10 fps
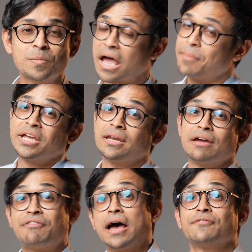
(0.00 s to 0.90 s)
I mean,
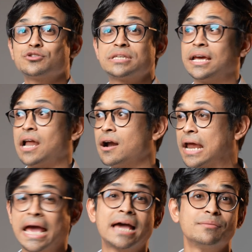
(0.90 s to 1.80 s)
if I have to say in our
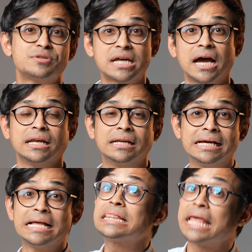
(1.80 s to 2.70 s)
AIM style,
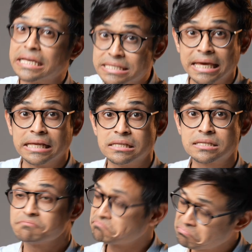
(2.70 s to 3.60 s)
think
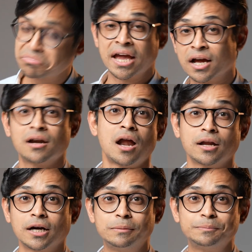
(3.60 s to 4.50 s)
skills, think
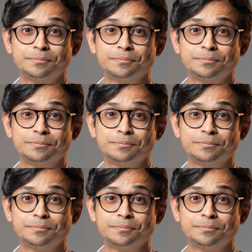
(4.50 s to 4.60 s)
Karnataka.